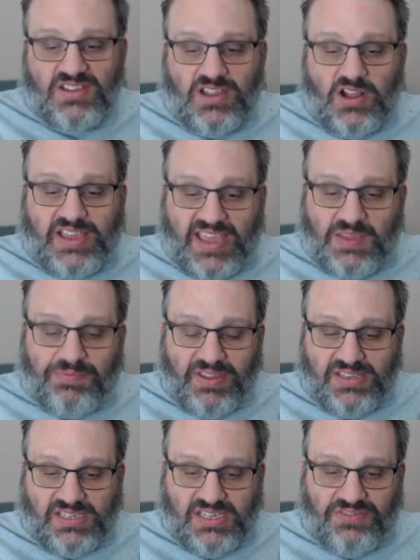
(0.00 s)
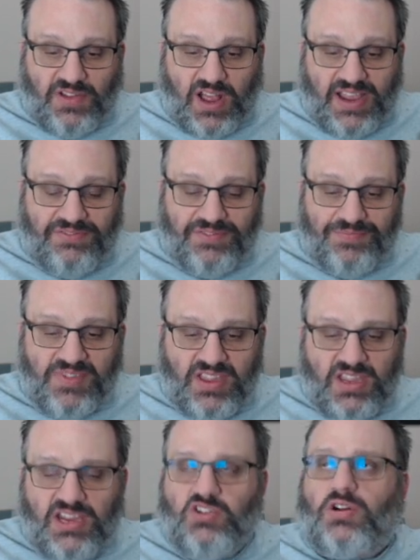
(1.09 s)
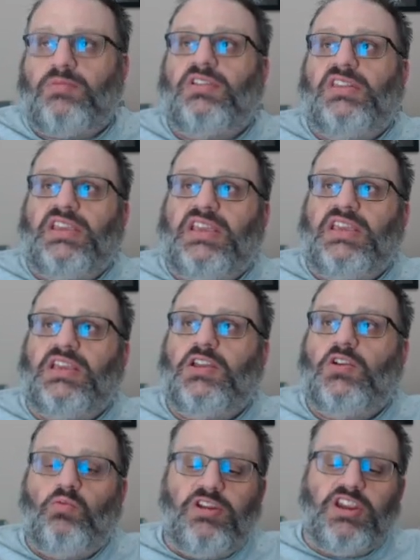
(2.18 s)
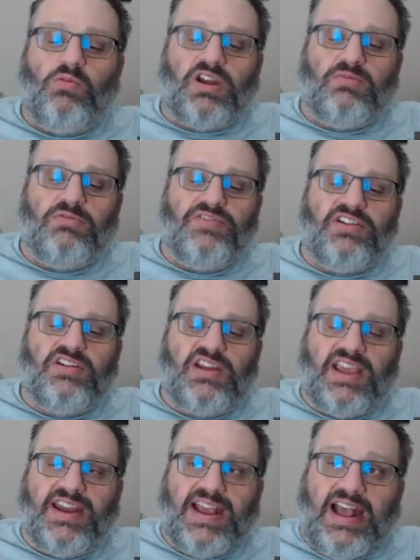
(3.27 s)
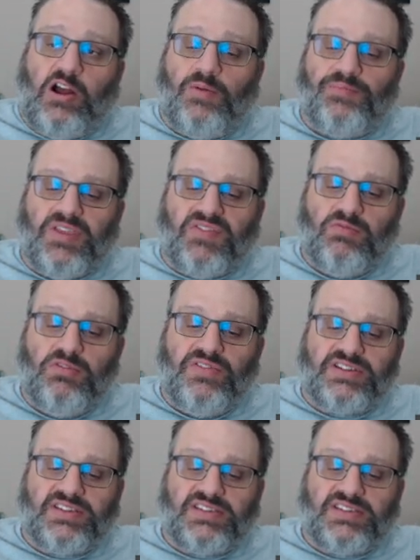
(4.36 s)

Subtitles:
Okay, he played c5. Normally, when you want to move your knight out, if you move it to